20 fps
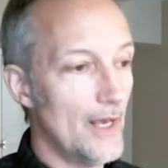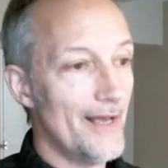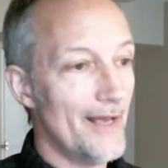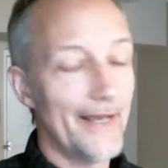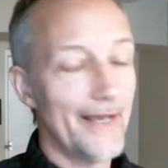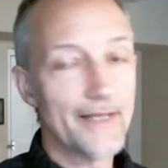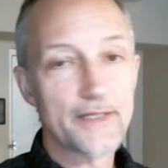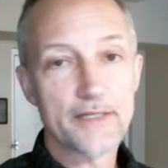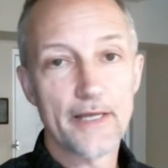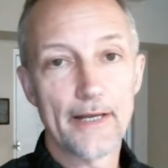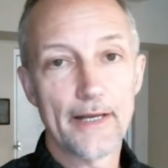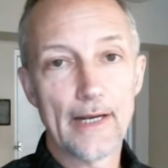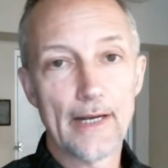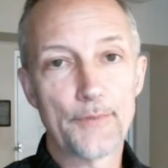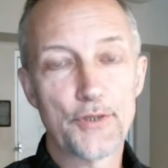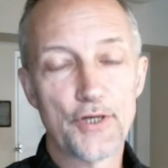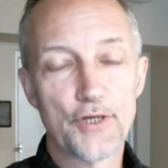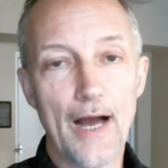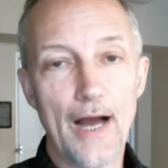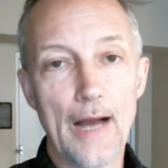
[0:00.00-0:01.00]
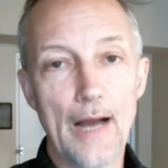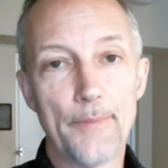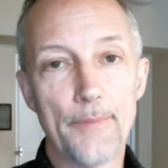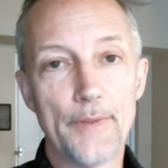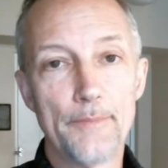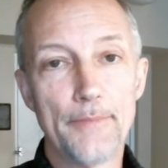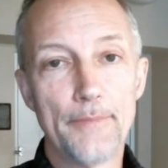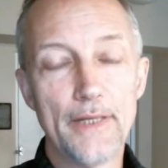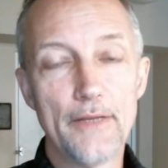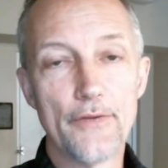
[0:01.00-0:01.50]
and set up shop and
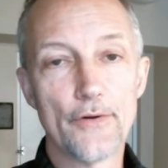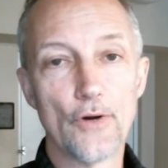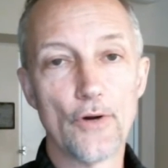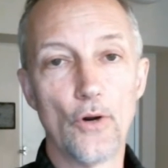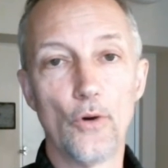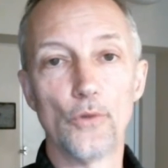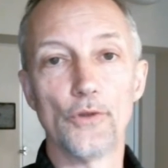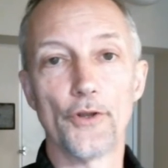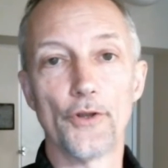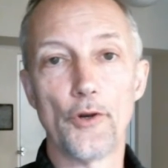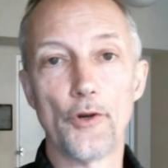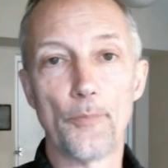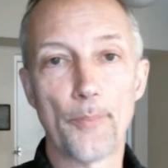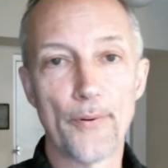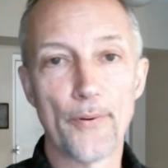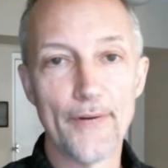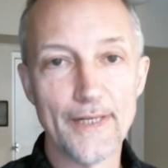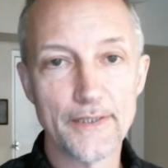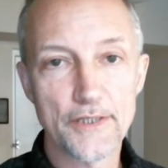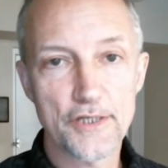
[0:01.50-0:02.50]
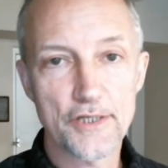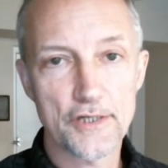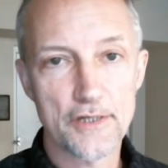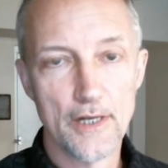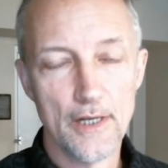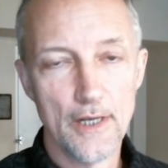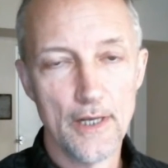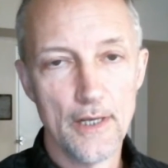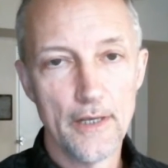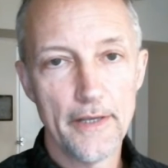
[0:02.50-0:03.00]
be their own little prince
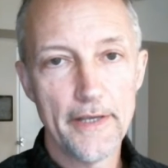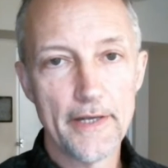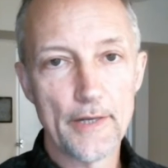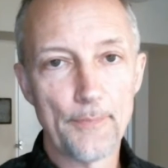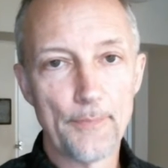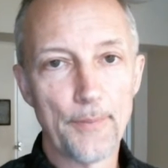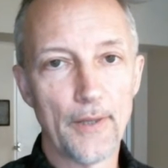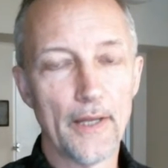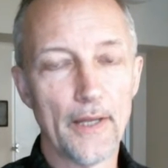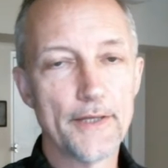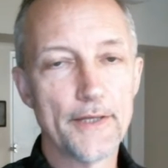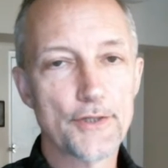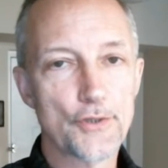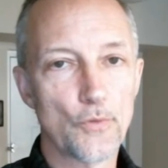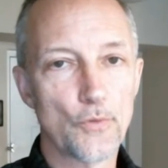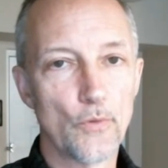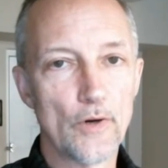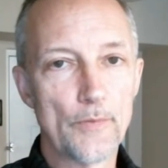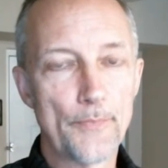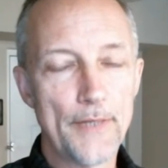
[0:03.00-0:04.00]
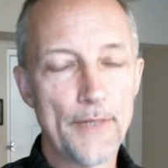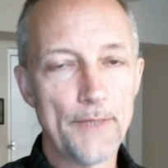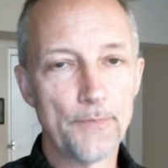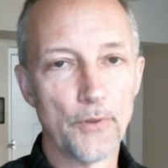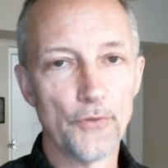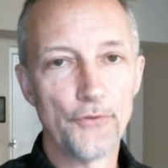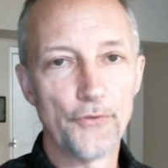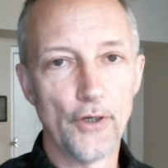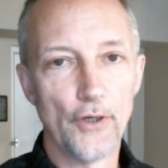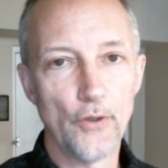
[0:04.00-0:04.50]
in a place where
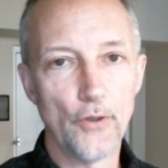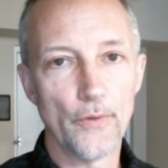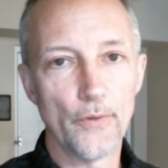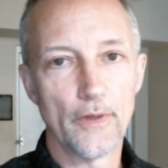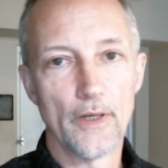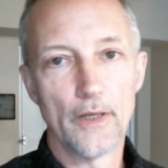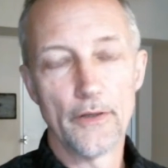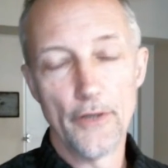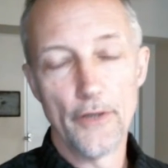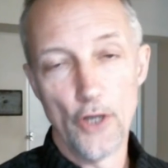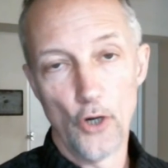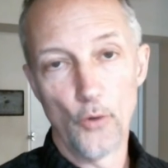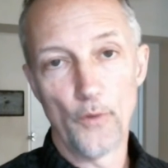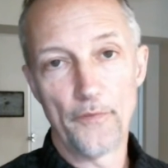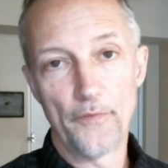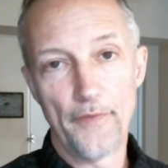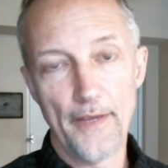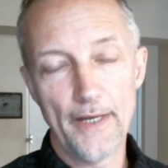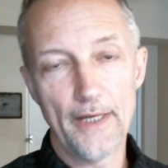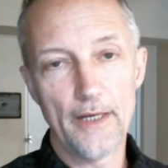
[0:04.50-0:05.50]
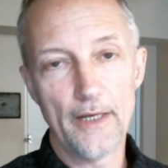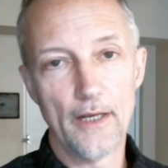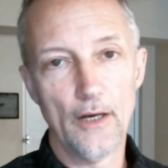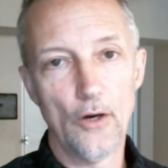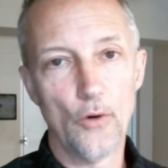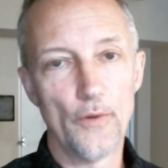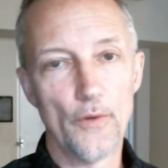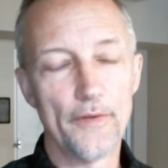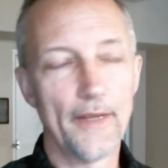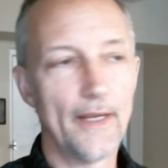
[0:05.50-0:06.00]
people don't know what they know
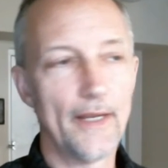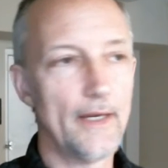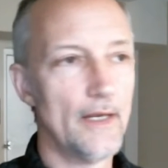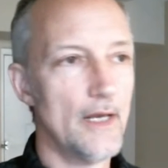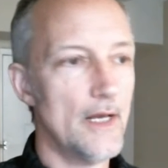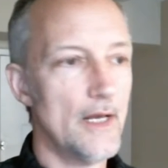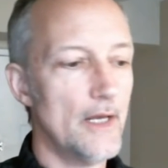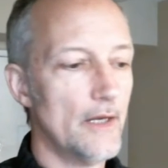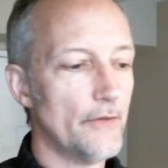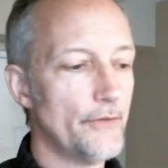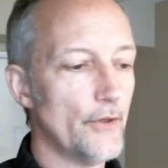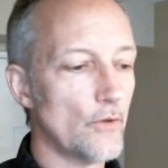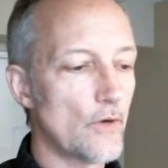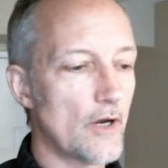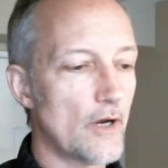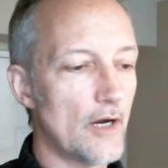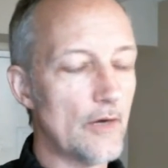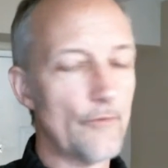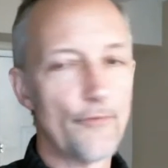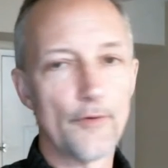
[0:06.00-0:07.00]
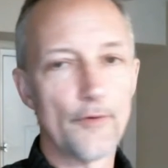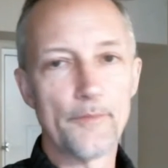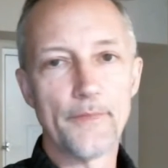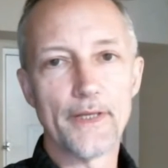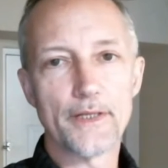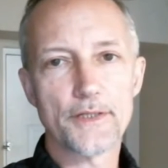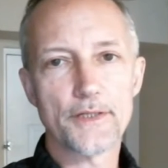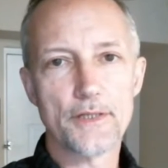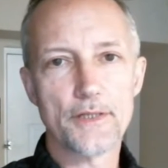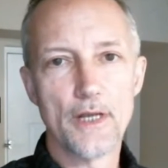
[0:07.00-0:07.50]
and they don't come from
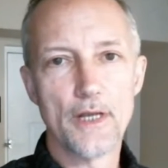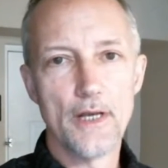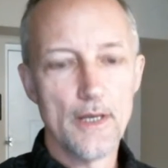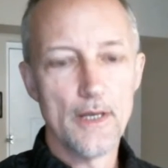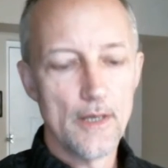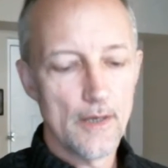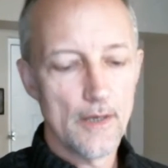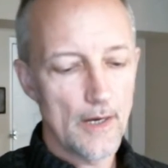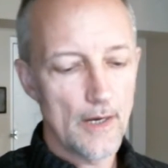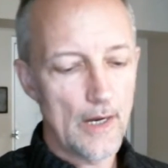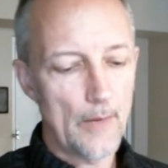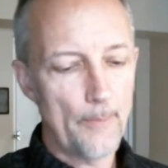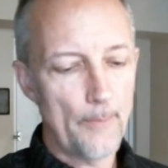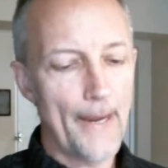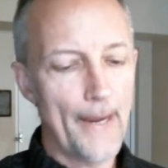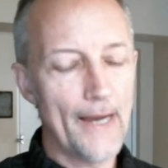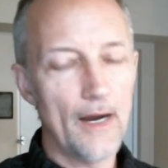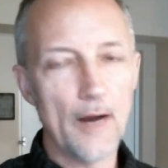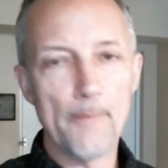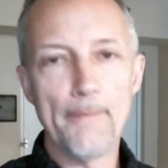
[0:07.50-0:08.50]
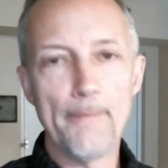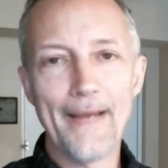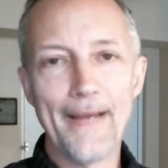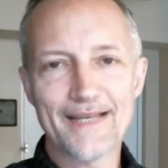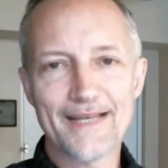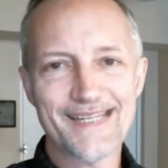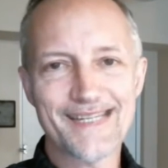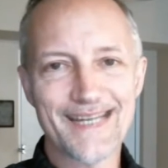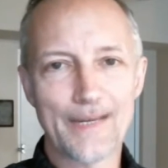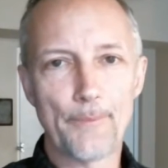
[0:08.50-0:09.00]
this uh,
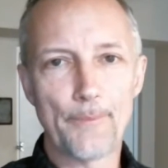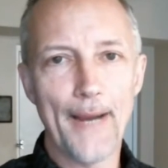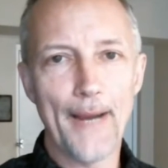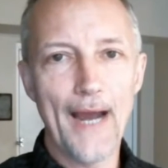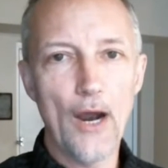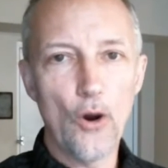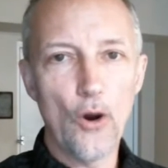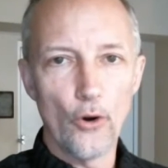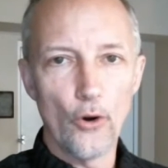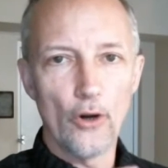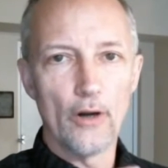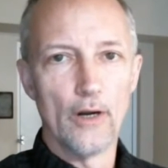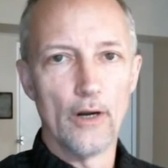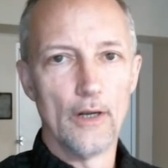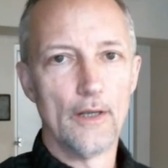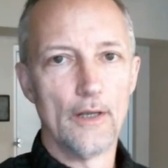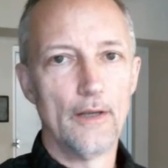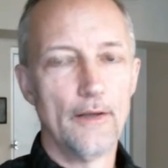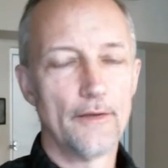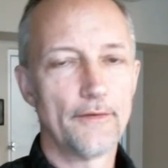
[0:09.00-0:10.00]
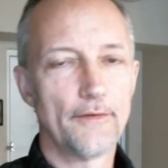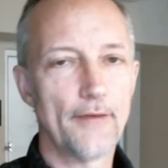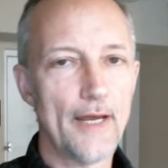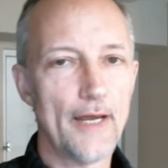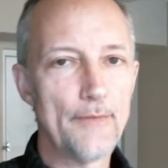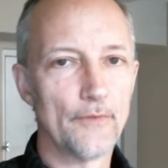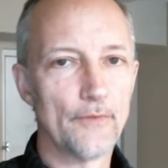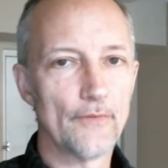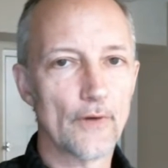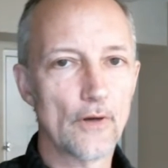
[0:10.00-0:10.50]
amassing power type
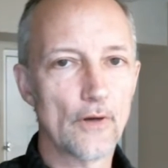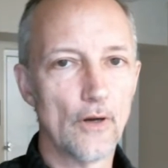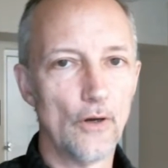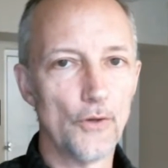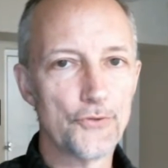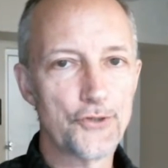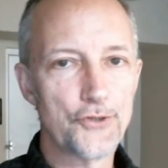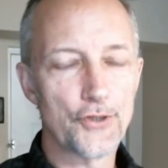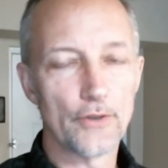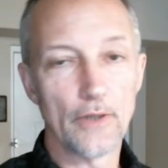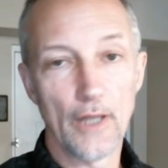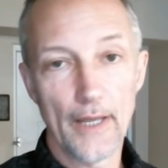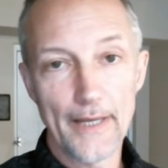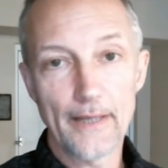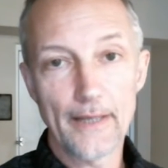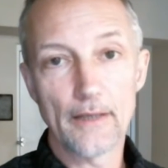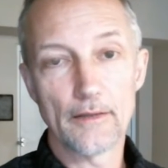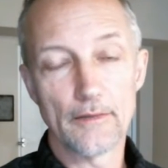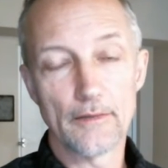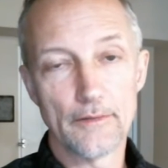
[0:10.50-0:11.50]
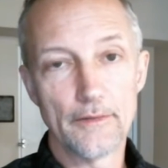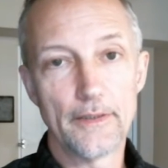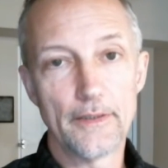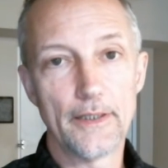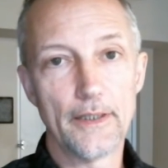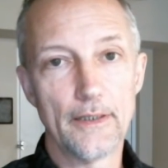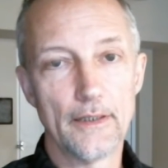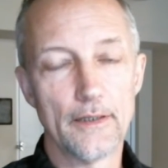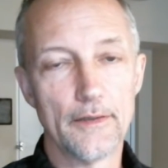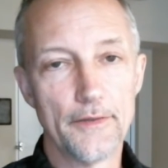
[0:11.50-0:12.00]
of a culture like the
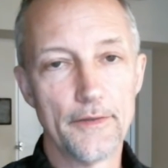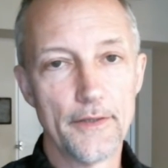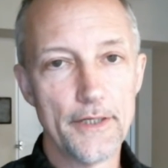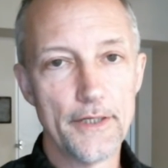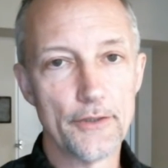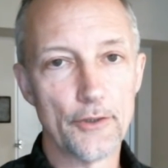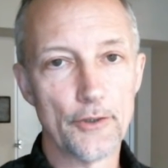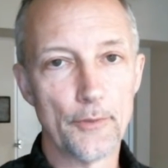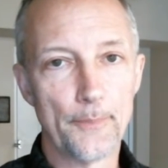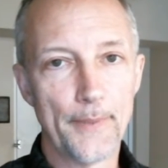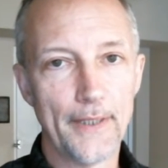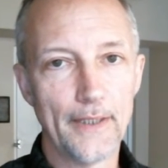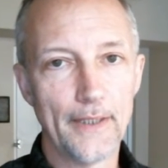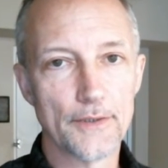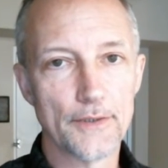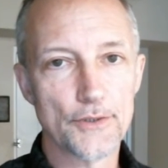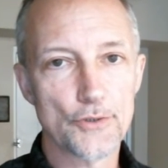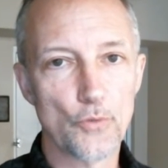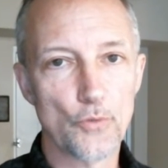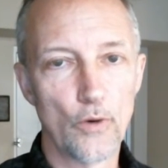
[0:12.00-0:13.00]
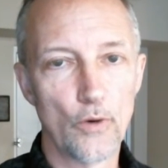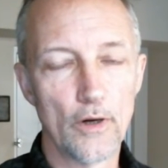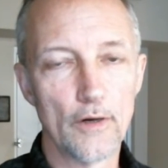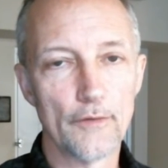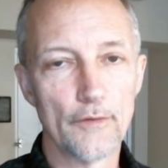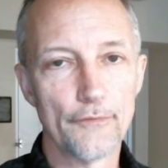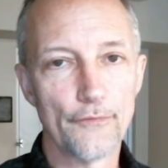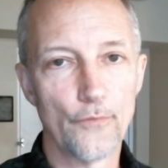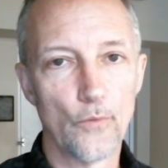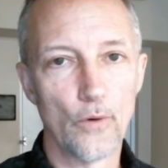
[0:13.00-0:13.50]
uh, the Europeans were
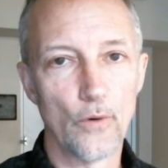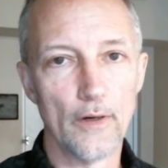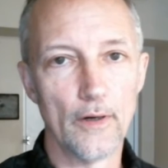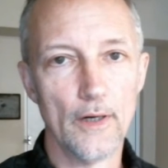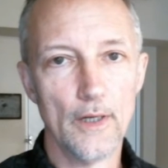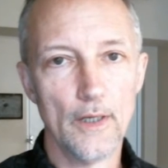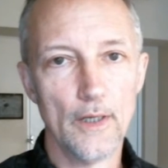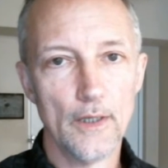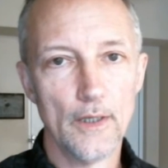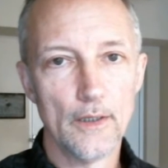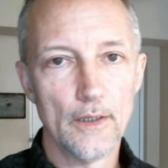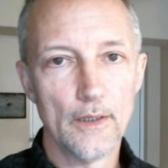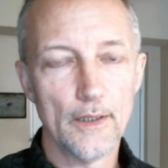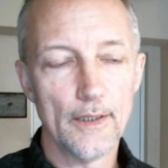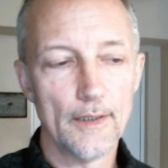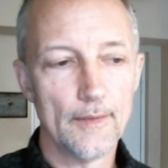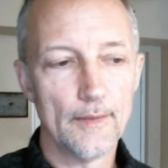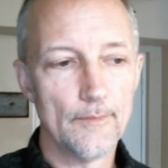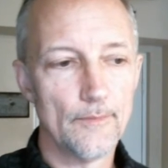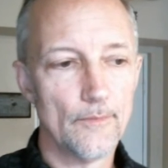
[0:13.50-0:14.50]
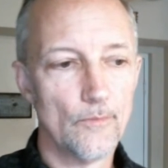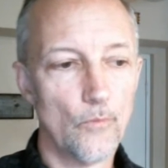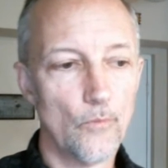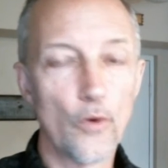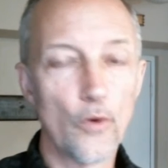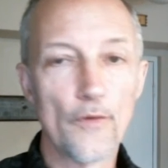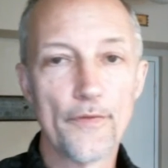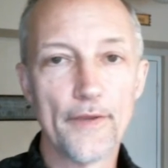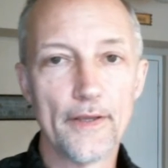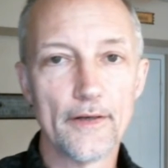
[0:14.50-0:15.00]
for um, more
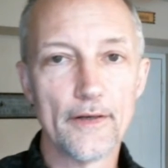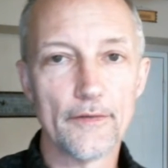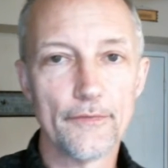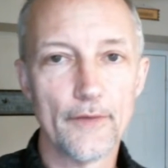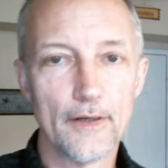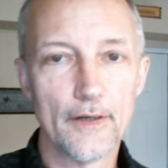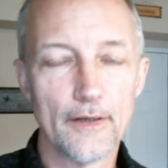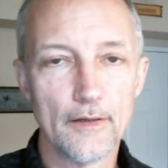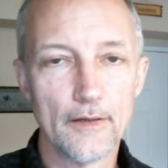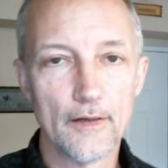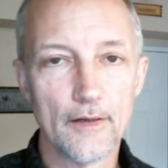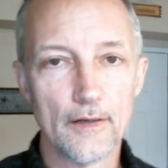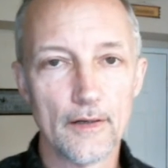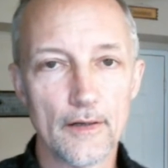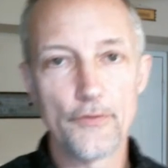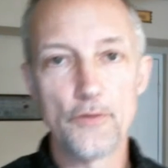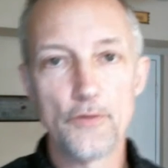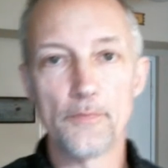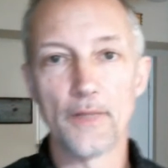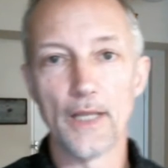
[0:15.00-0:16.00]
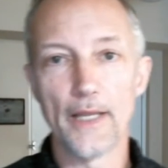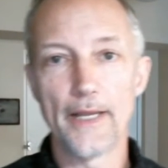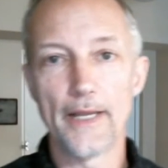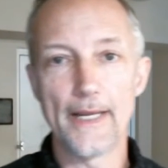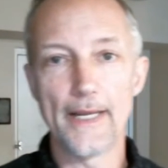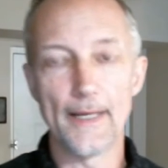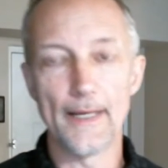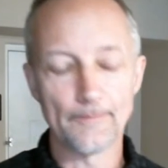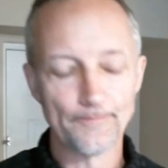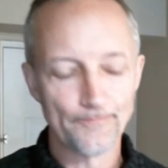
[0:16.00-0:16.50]
than a, a few
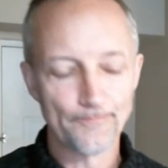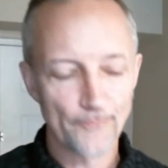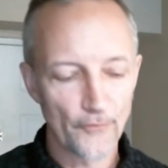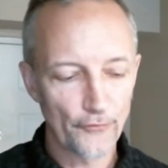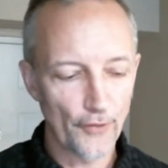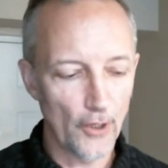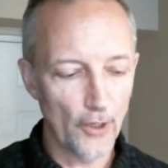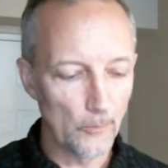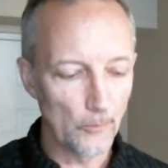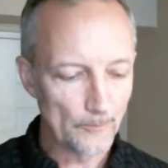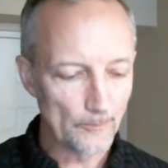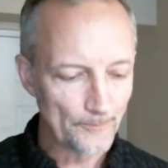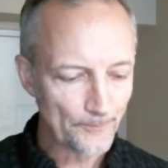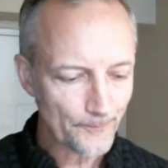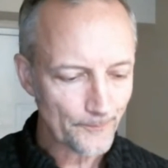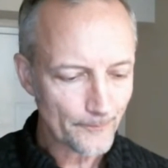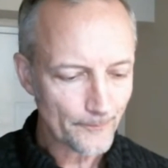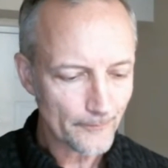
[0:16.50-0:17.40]
millennia. So